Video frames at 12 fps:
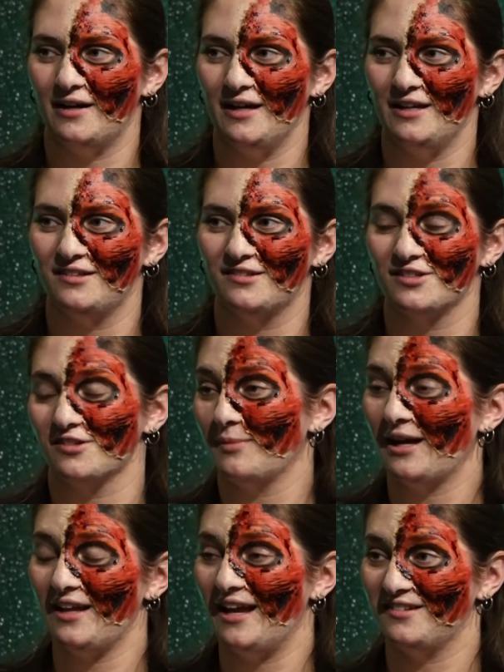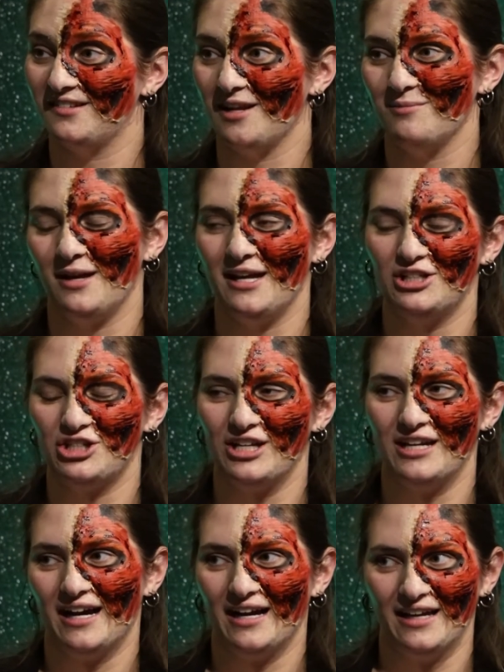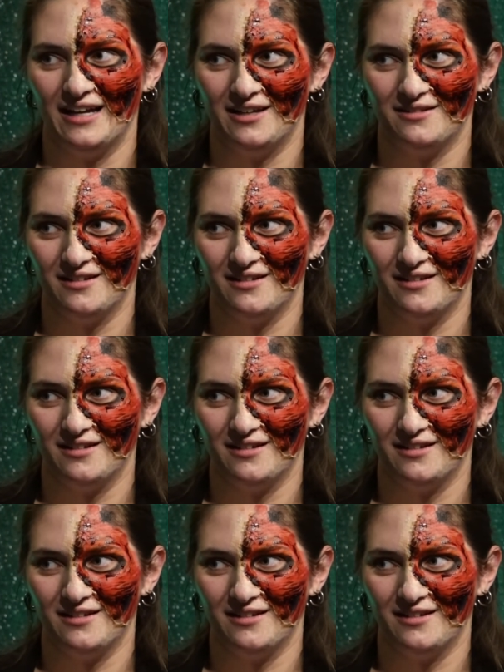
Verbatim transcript: it's just my last name, H E I N,